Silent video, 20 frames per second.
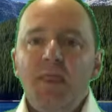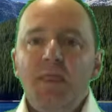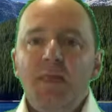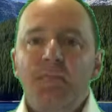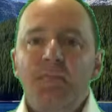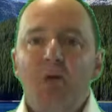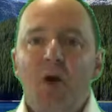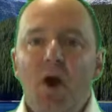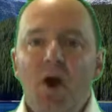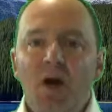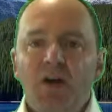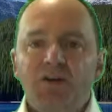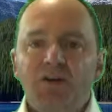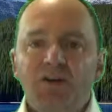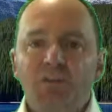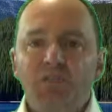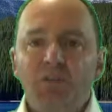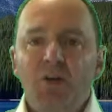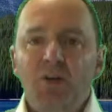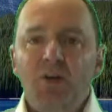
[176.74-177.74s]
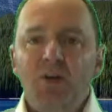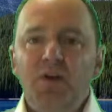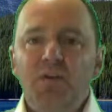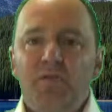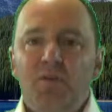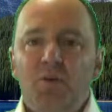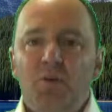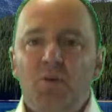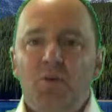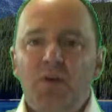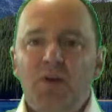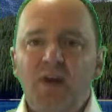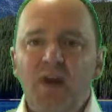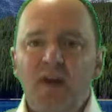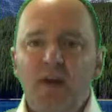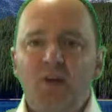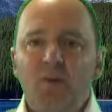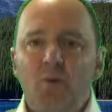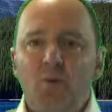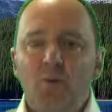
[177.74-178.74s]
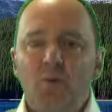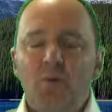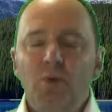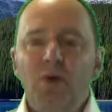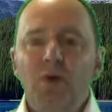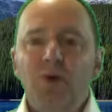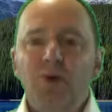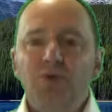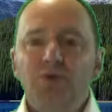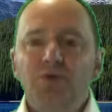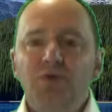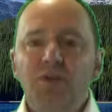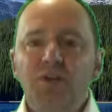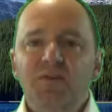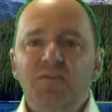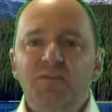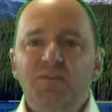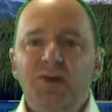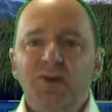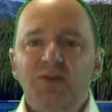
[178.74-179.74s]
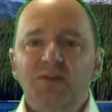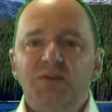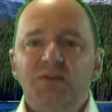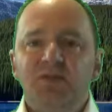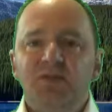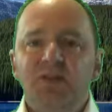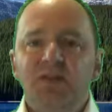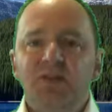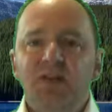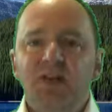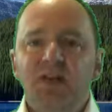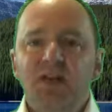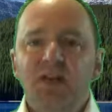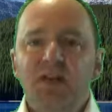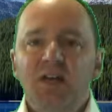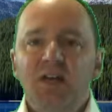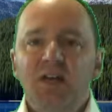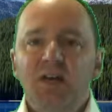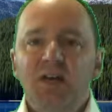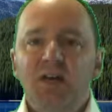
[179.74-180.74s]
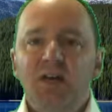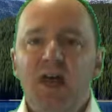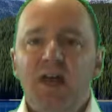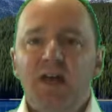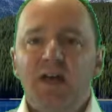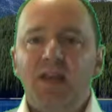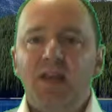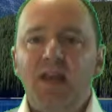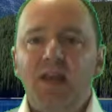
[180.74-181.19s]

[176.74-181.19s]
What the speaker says: the possibility for getting real achievements that